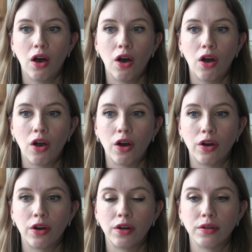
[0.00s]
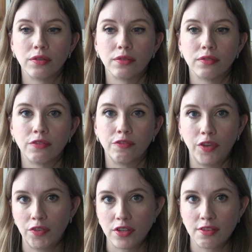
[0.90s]
are
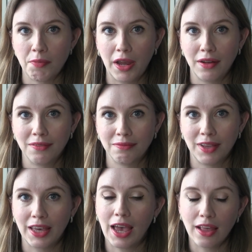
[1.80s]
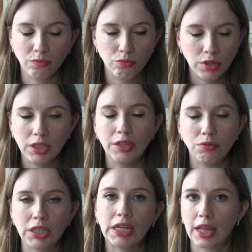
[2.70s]
favorites of mine. Like, I really,
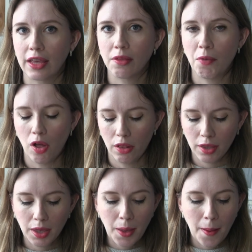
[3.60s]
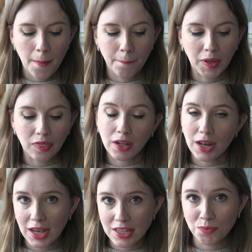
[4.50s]
really like them all. But the
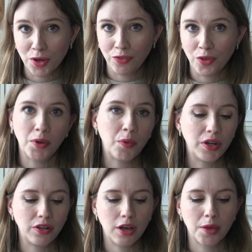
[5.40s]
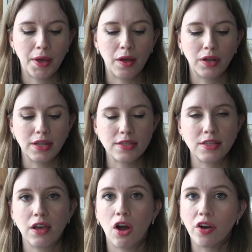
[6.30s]
next perfume I want to talk about is
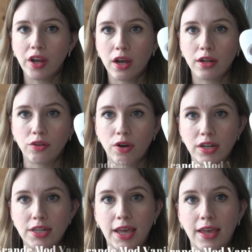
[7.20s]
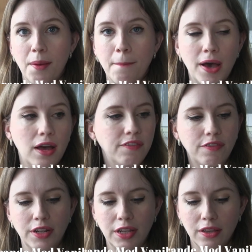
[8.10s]
the Ariana Grande Mod
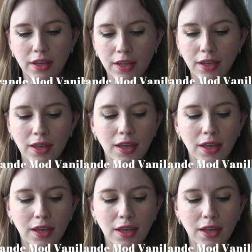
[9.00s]
Vanilla.